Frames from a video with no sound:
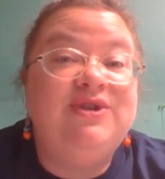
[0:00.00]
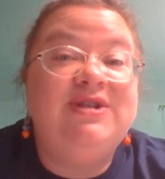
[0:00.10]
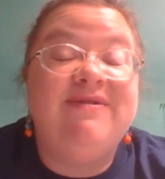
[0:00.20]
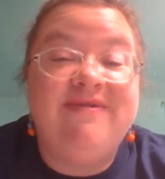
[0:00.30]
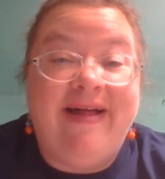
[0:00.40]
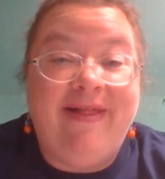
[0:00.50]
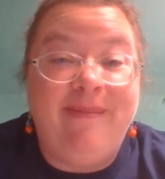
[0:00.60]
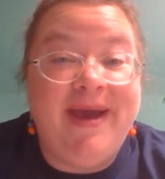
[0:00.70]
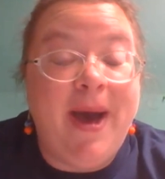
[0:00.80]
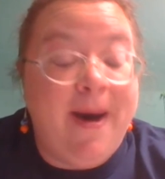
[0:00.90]

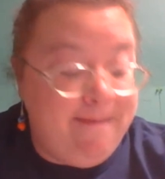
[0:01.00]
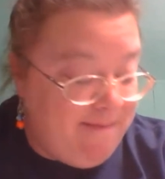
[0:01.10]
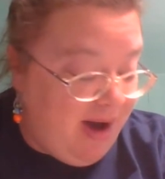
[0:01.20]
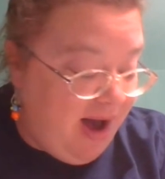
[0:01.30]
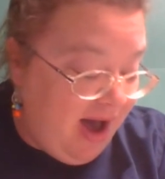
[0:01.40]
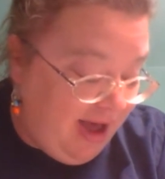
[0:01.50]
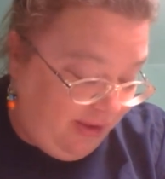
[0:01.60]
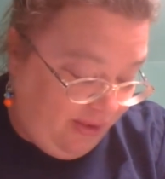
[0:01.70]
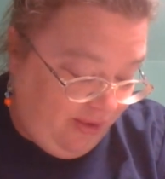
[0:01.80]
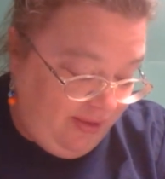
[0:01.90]
developing a
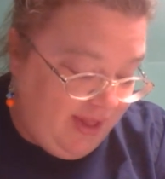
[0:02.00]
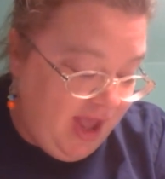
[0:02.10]
model